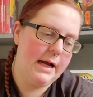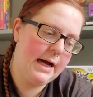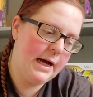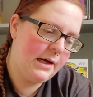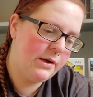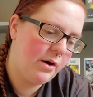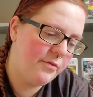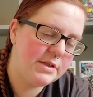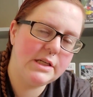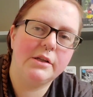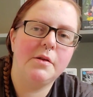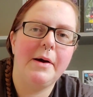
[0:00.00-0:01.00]
And
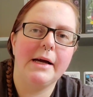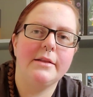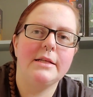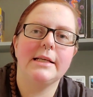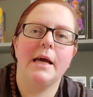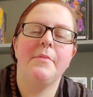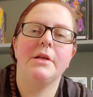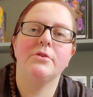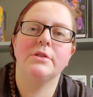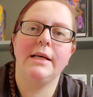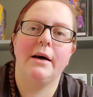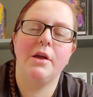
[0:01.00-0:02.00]
obviously on the back of this game, it
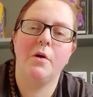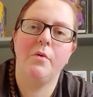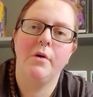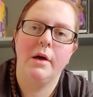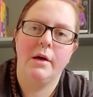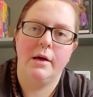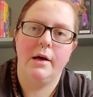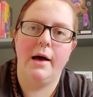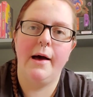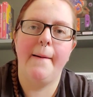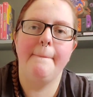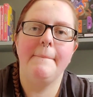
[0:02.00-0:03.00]
does tell you
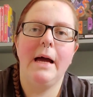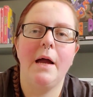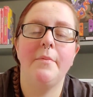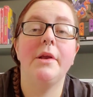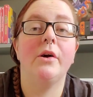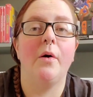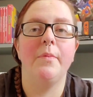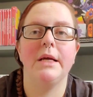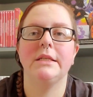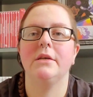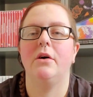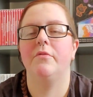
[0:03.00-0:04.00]
how many
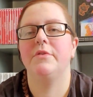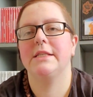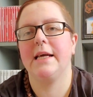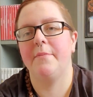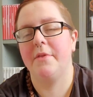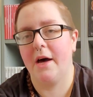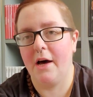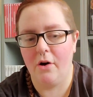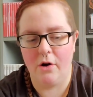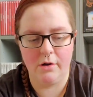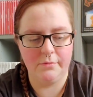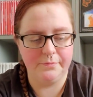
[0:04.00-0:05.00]
copies of this game there
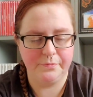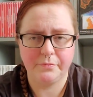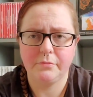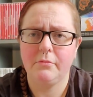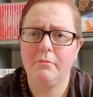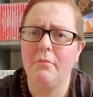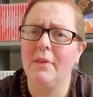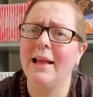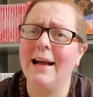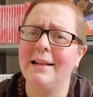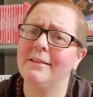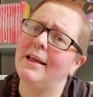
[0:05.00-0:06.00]
are.
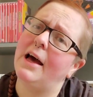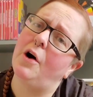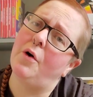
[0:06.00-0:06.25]
And there